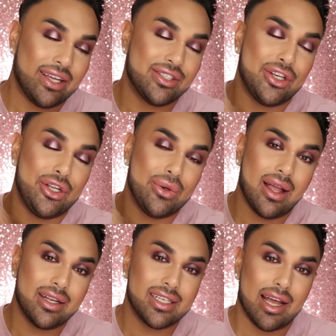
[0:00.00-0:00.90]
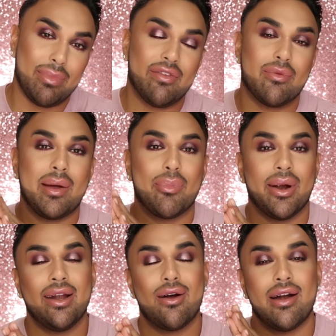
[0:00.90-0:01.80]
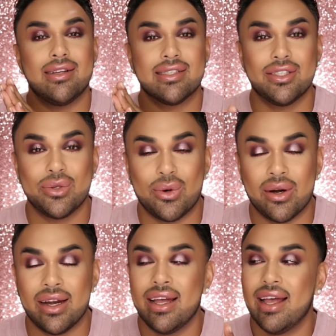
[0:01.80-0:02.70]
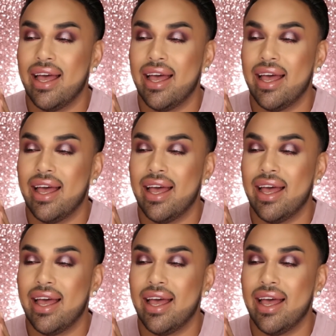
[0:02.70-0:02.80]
There's a new launch coming from my brand Artist Couture.